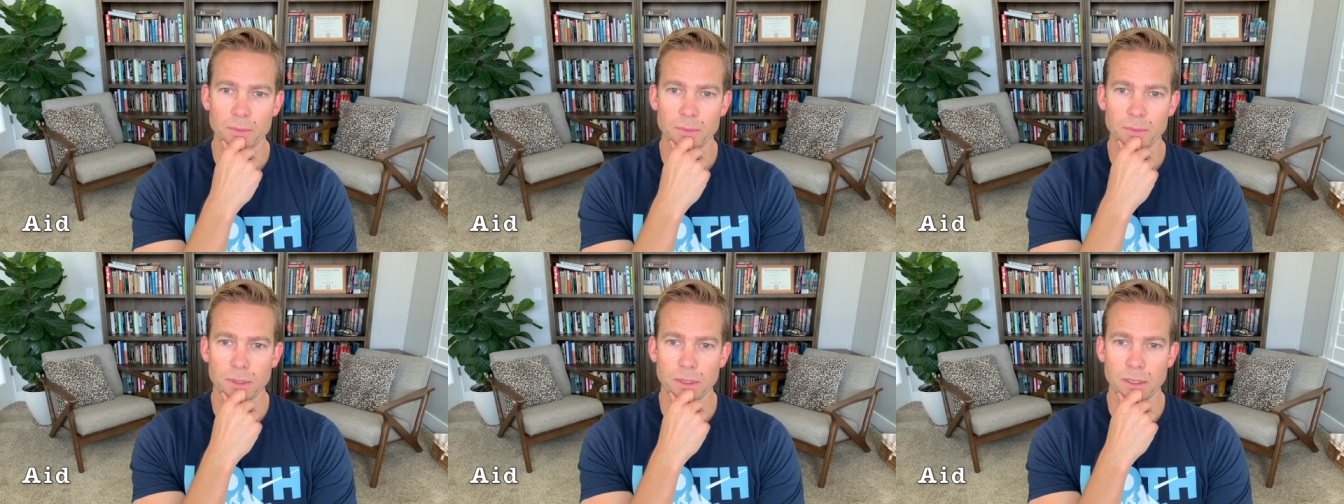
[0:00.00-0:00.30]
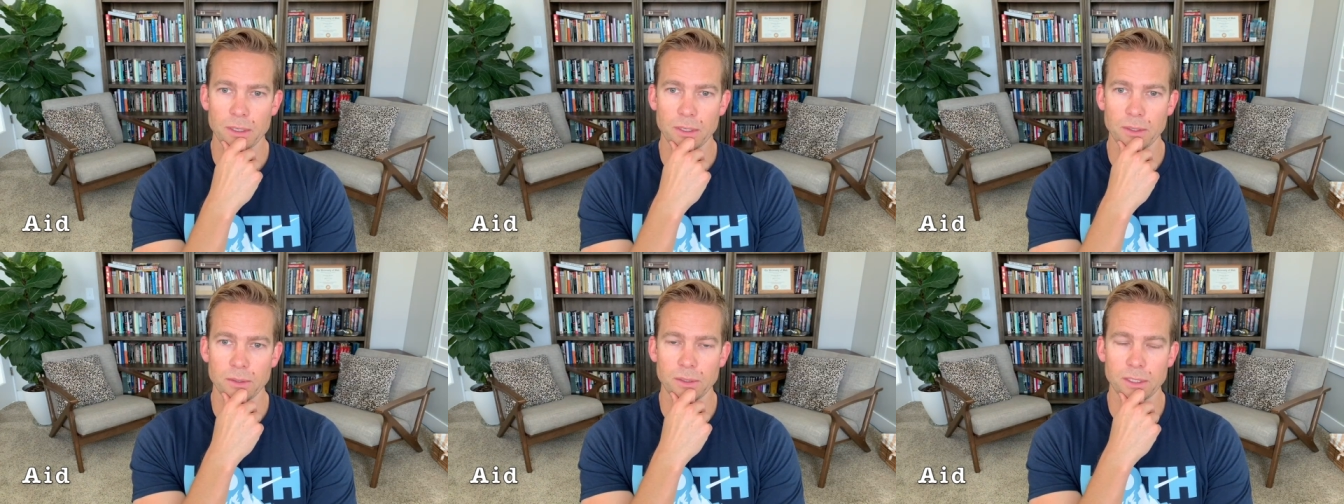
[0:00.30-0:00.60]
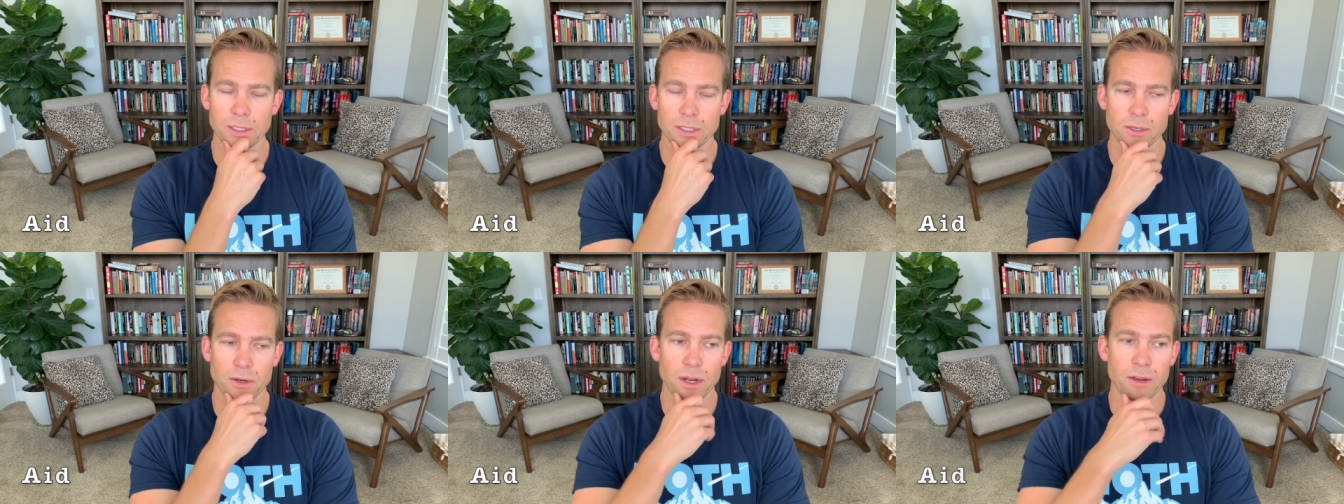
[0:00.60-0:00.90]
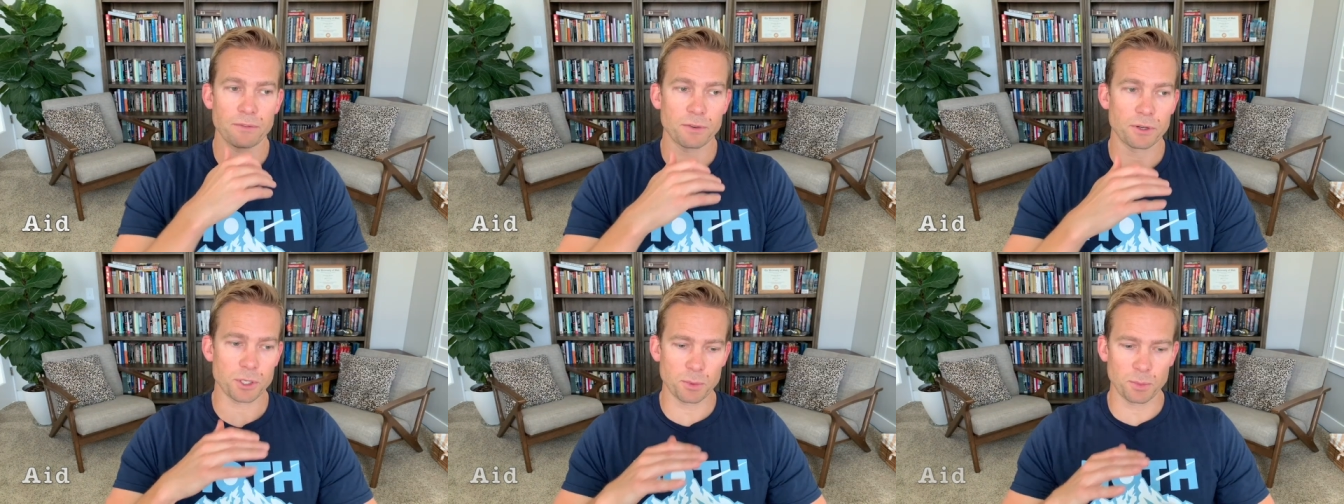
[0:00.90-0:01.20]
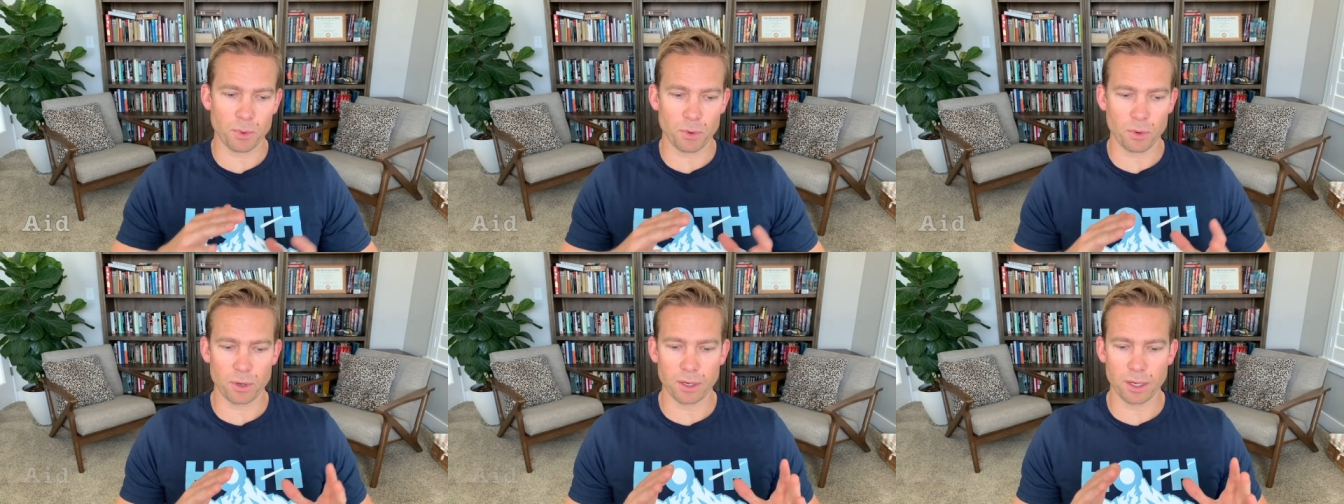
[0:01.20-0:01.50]
You know, it's great for
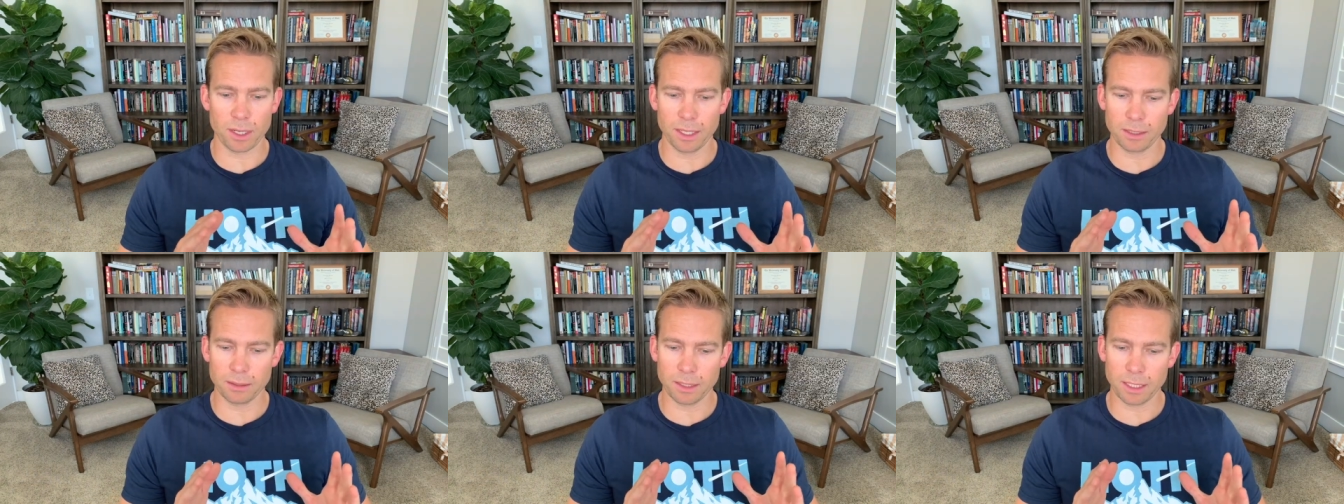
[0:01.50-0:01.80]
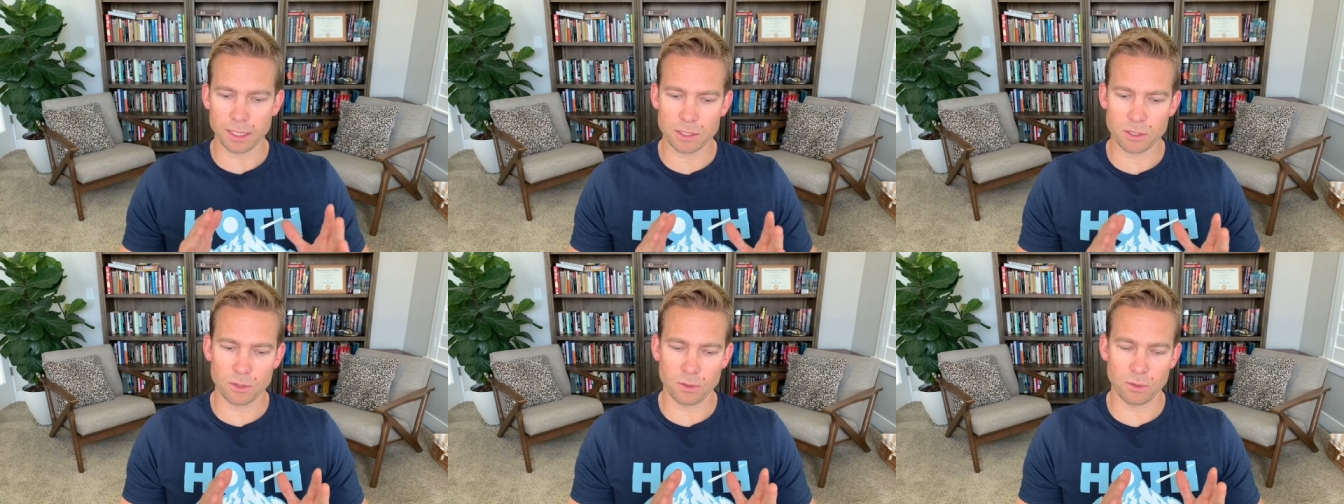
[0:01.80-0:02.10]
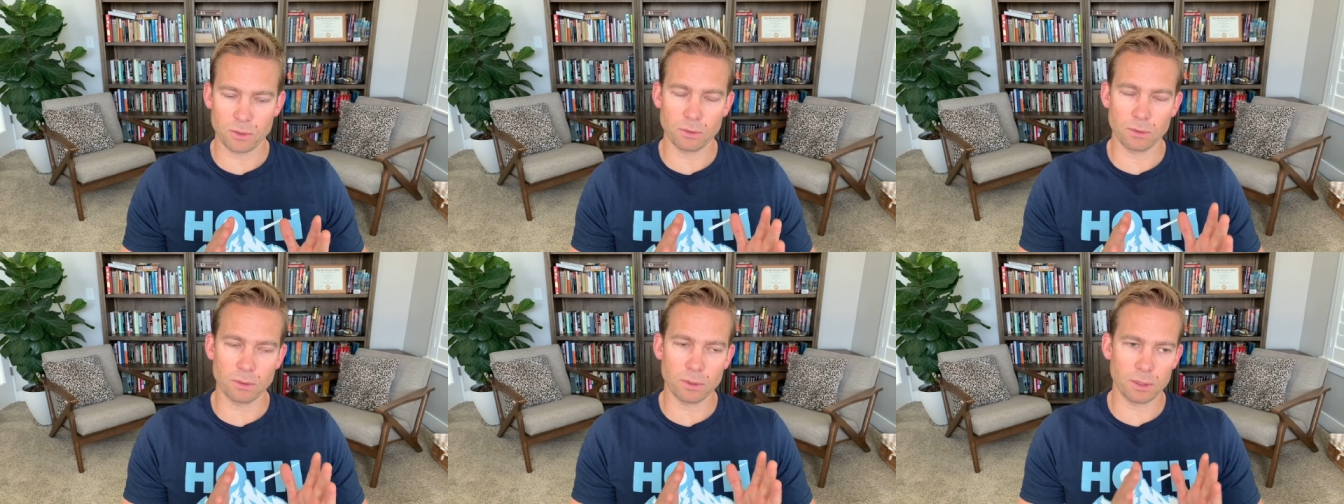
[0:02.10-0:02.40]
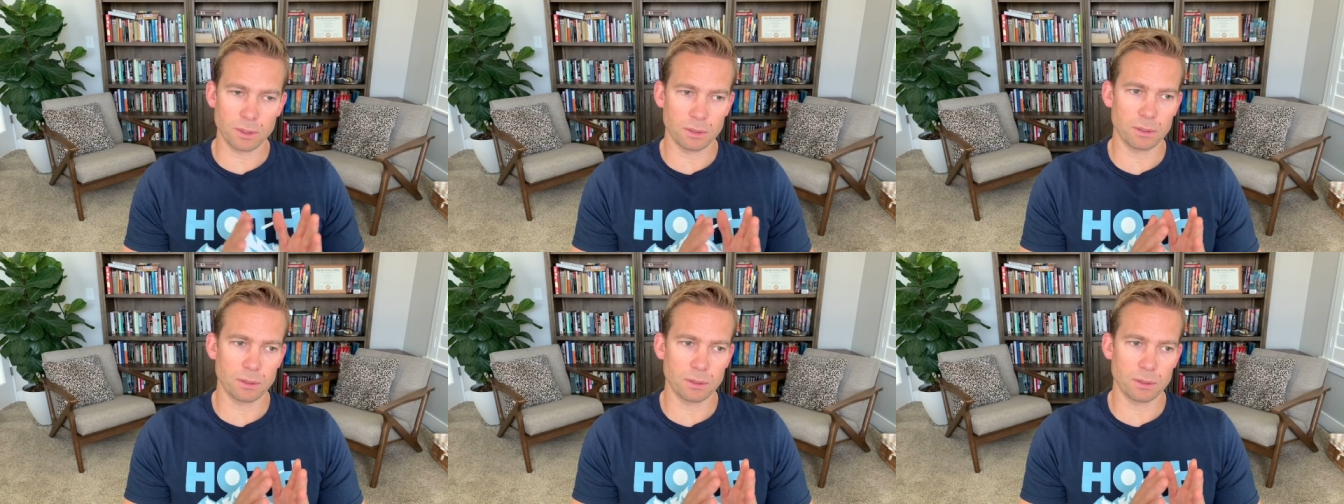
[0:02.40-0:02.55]
support. It lets you